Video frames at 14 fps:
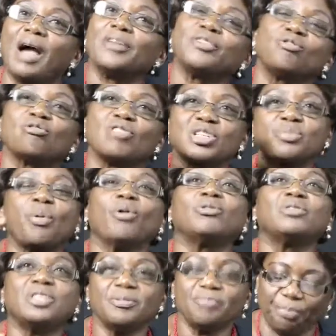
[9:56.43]
and you
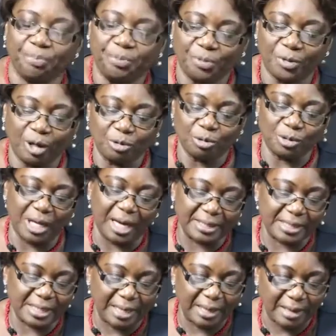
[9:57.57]
respond to
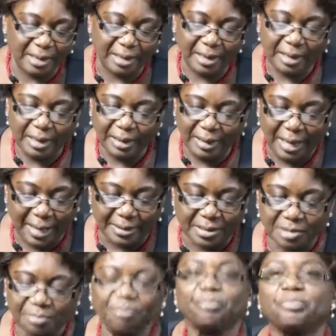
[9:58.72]
that
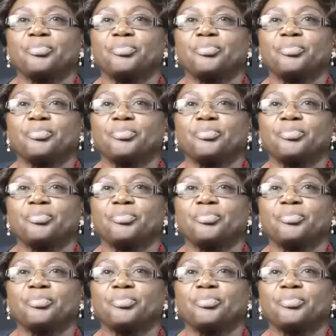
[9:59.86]
light.